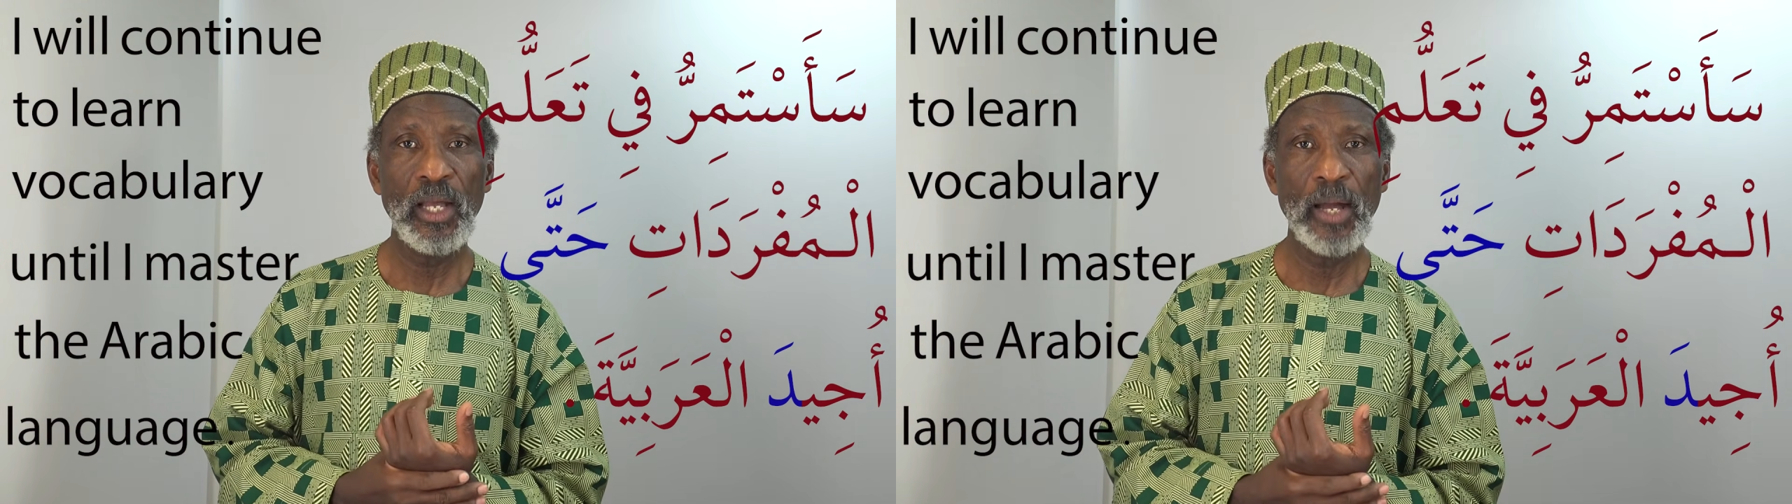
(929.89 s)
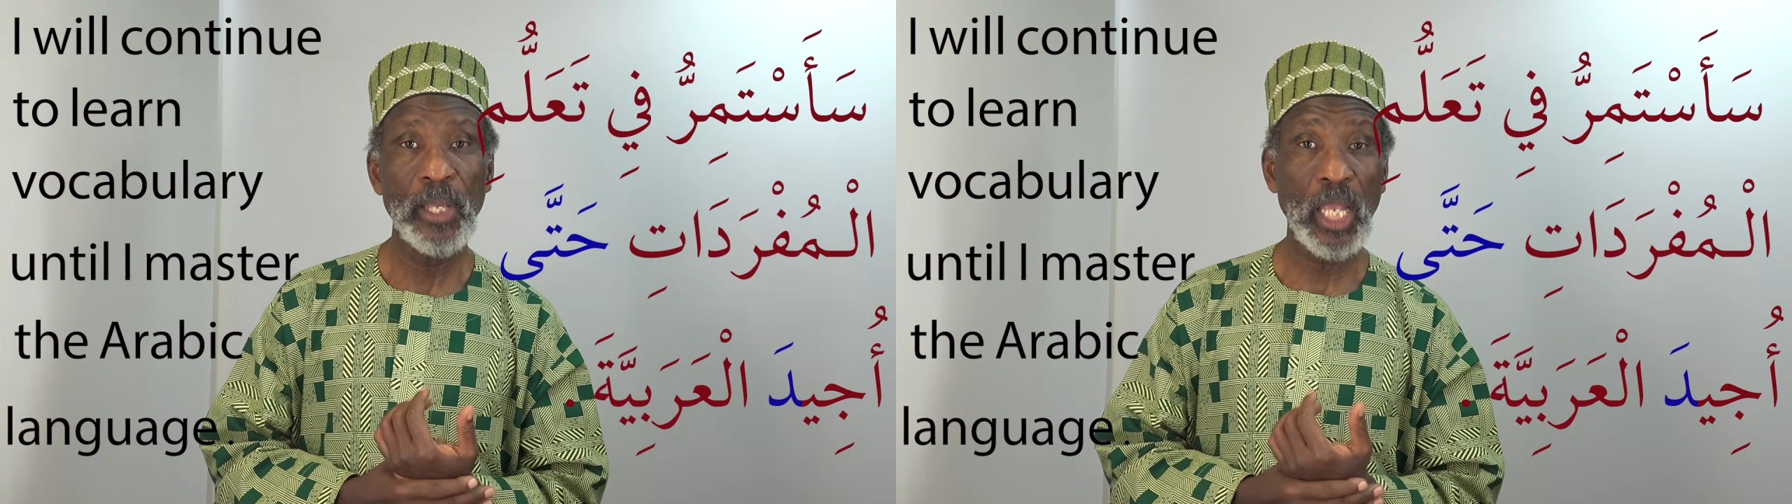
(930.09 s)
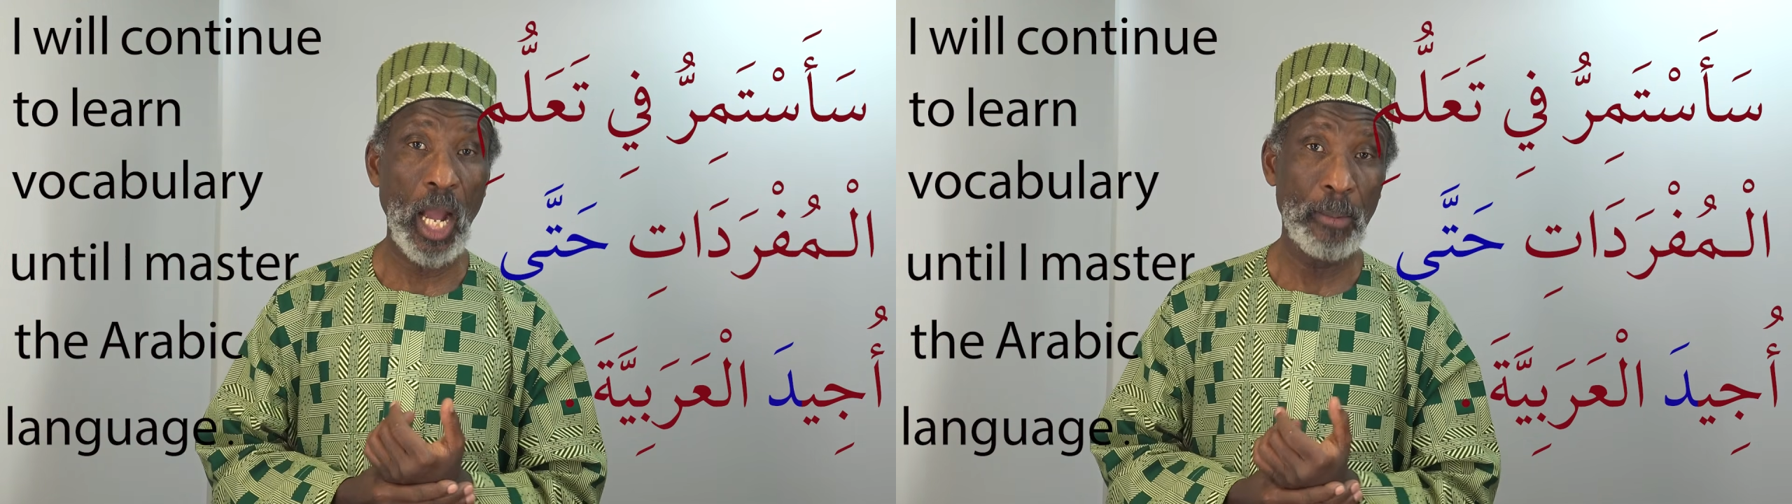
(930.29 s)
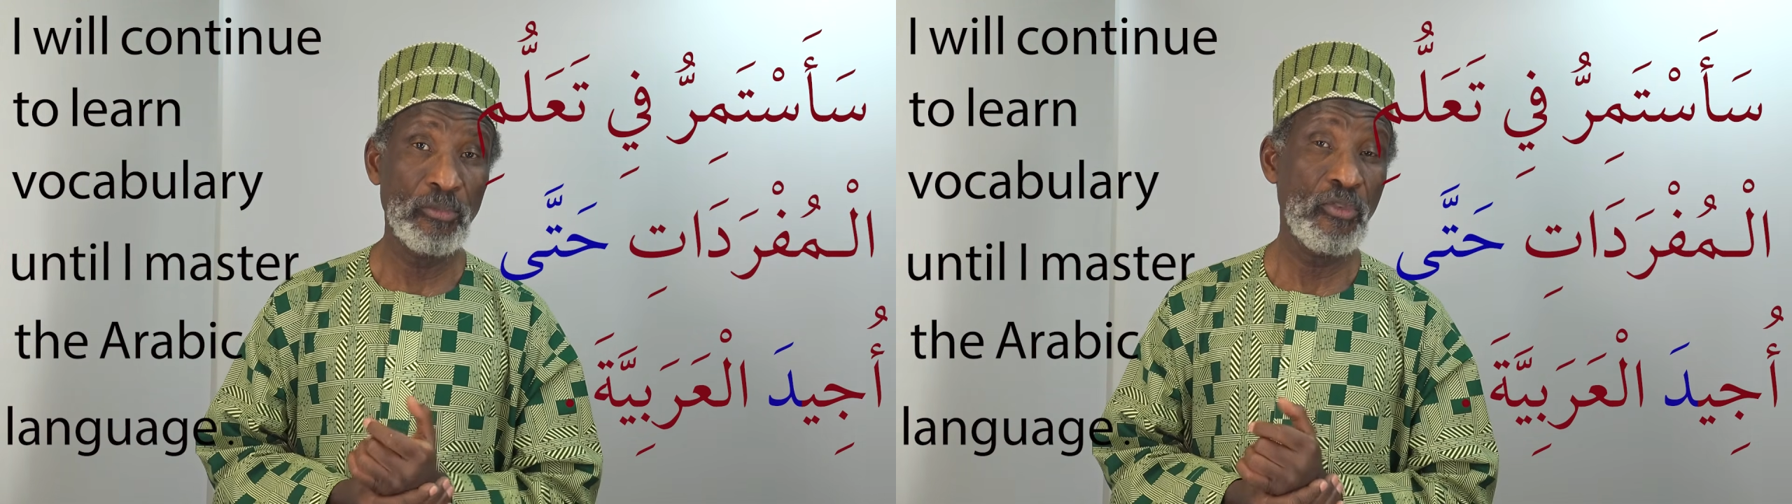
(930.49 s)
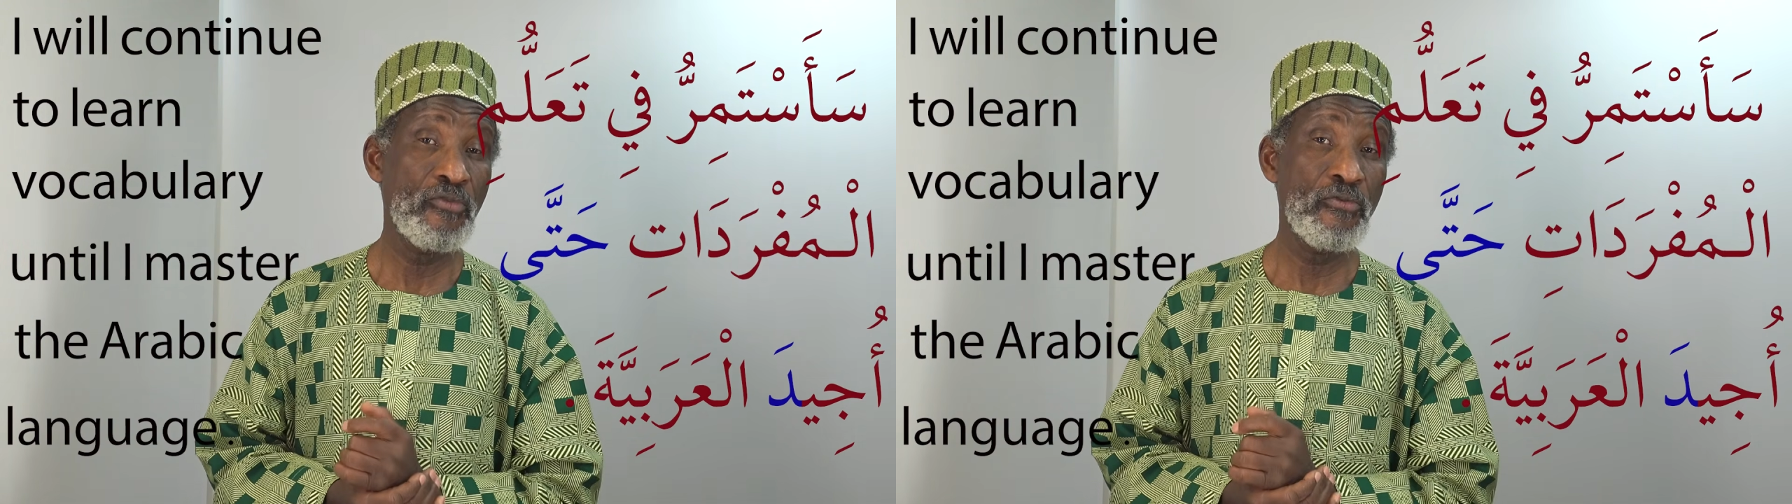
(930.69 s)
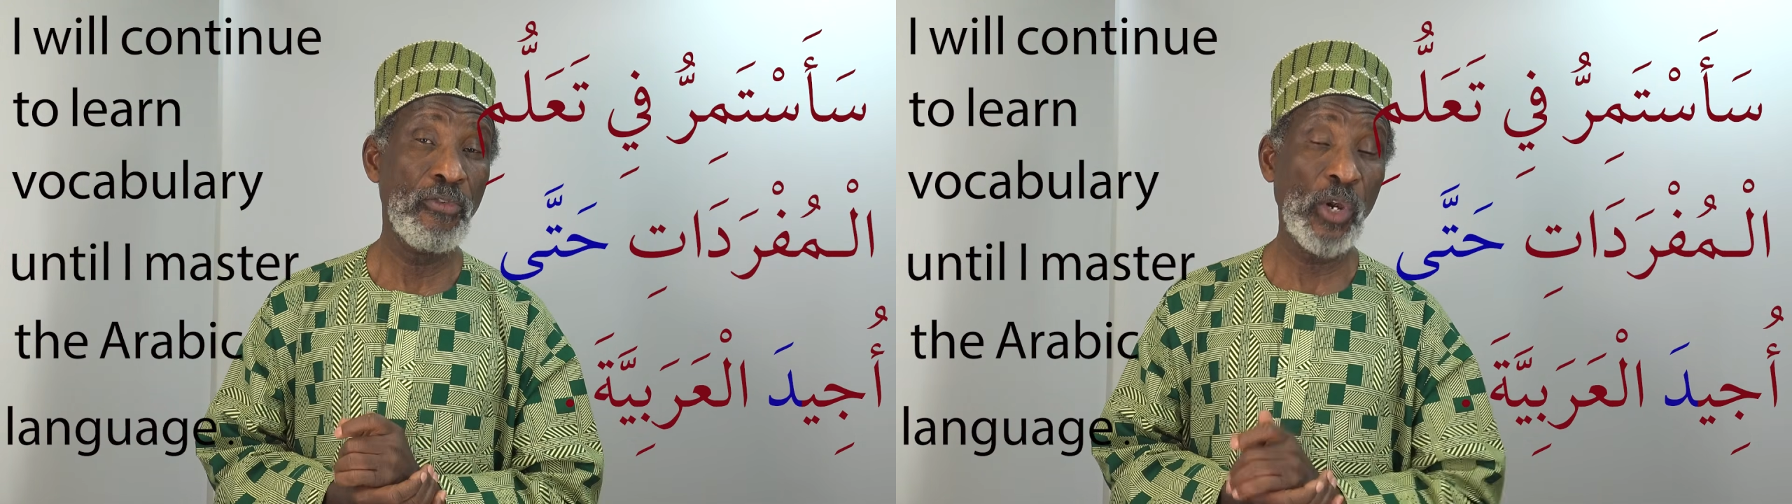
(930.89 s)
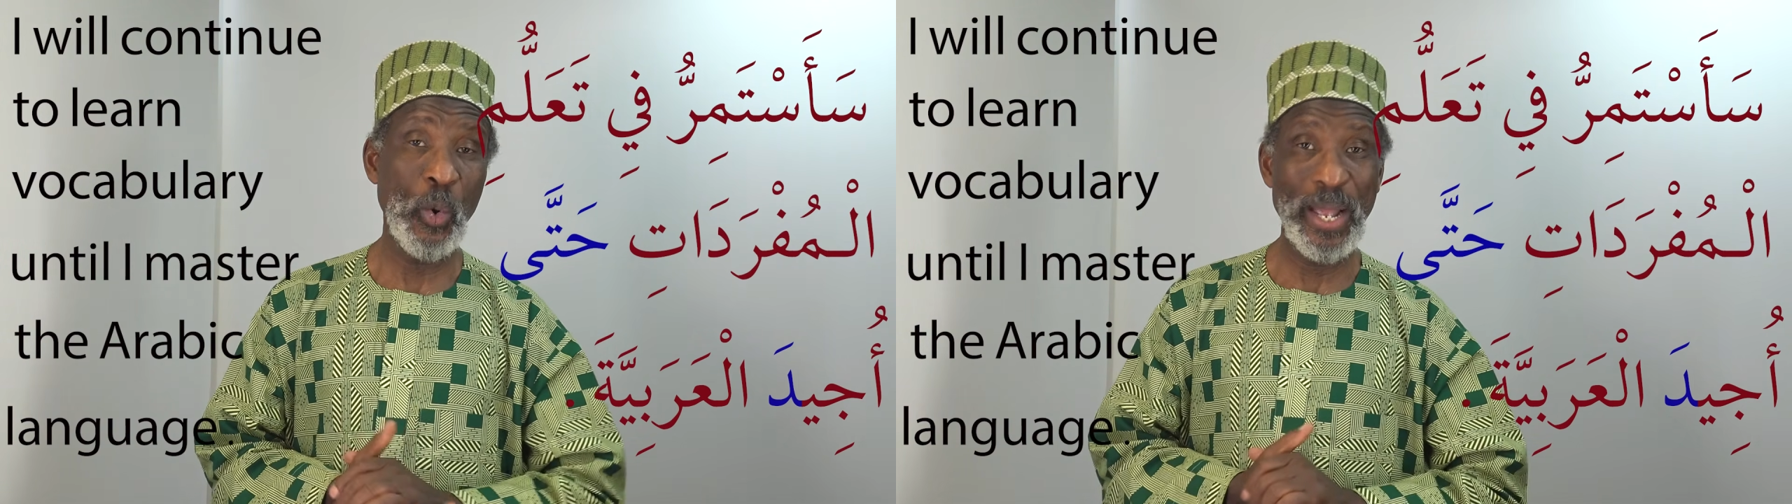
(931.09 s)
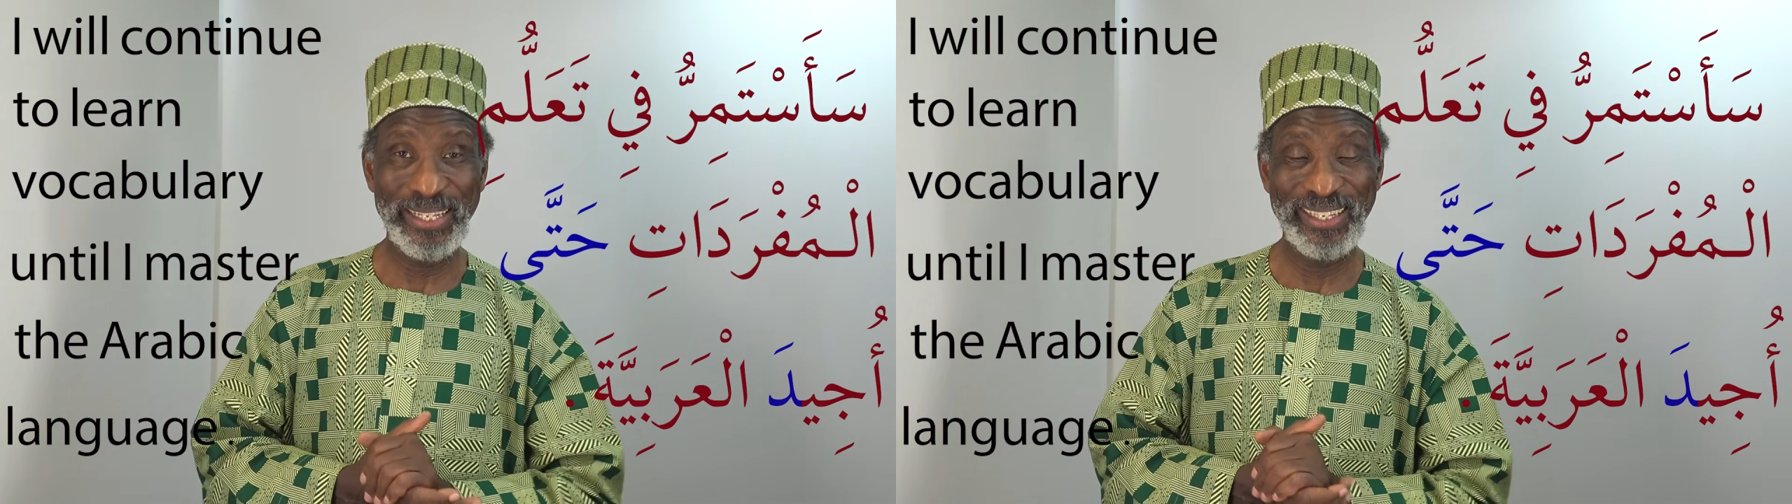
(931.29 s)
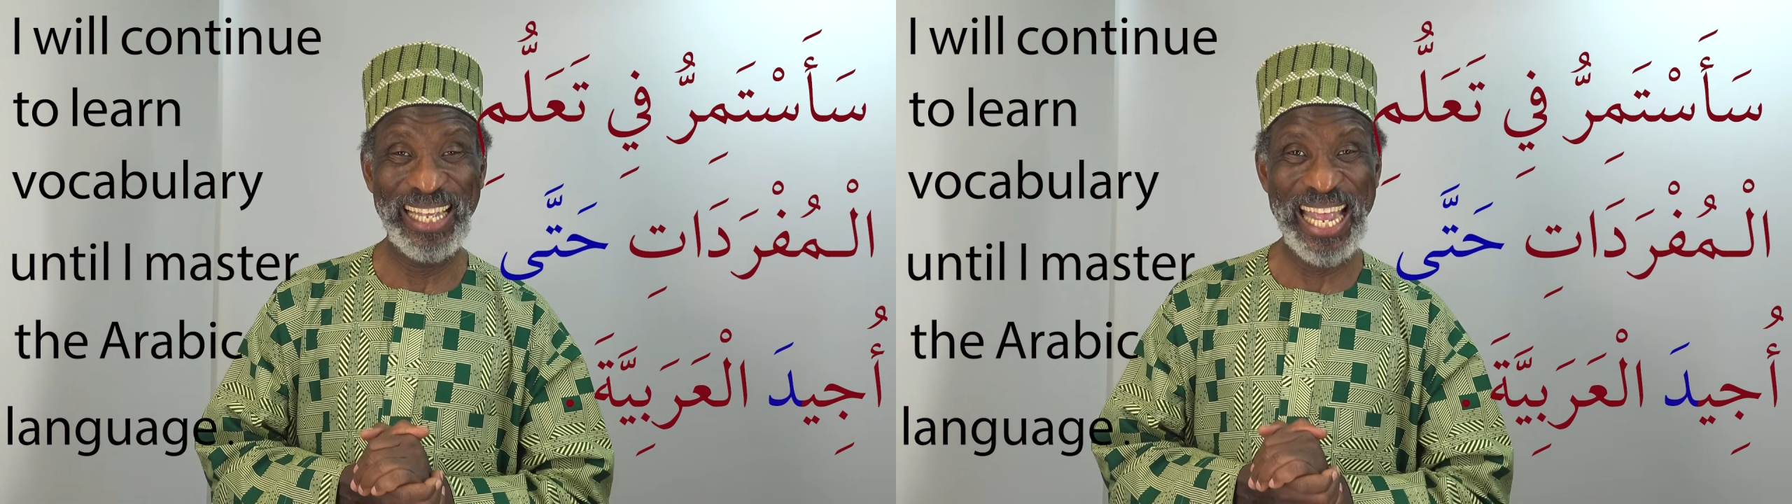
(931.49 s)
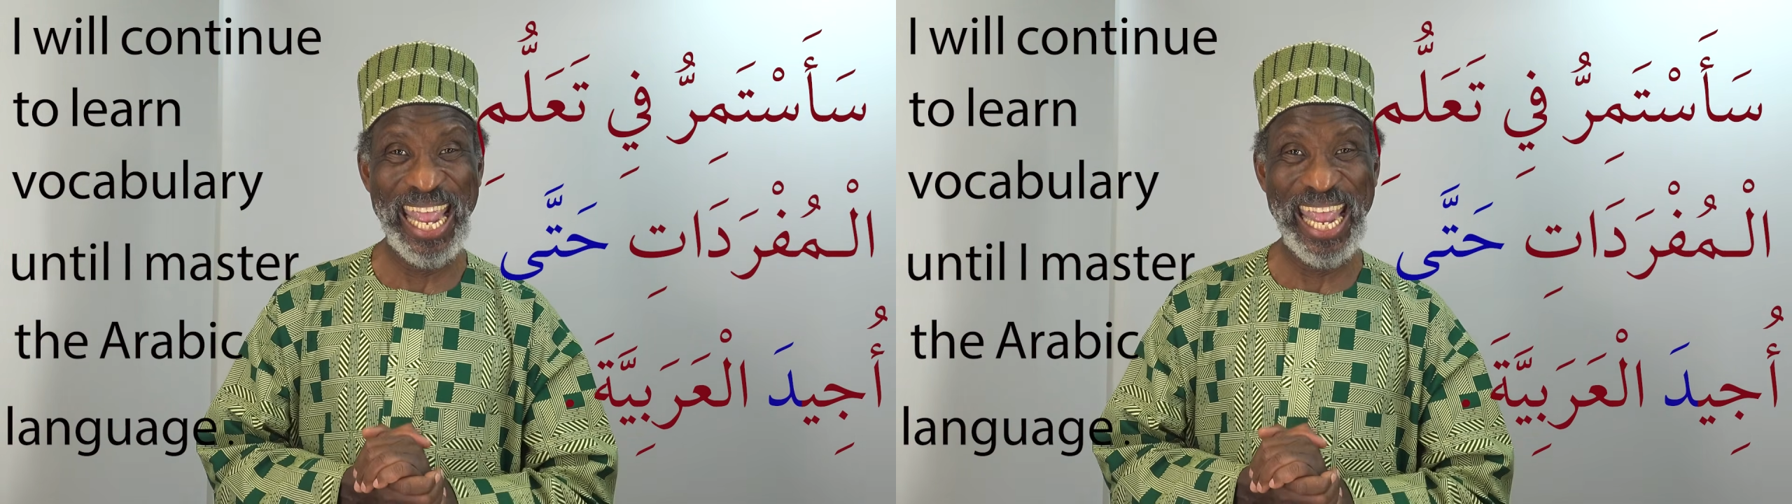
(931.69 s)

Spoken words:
become fluent